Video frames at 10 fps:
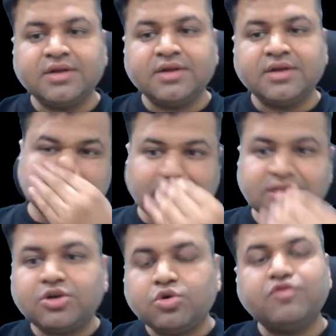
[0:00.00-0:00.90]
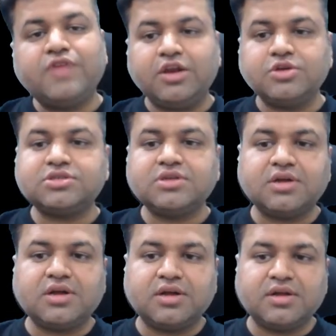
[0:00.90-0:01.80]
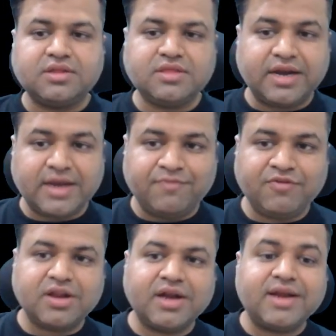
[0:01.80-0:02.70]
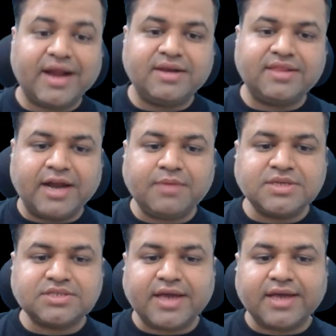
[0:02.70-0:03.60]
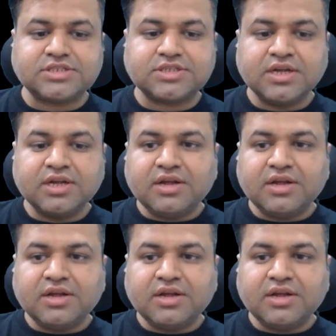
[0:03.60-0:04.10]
These are the two values that M will get, and that means X,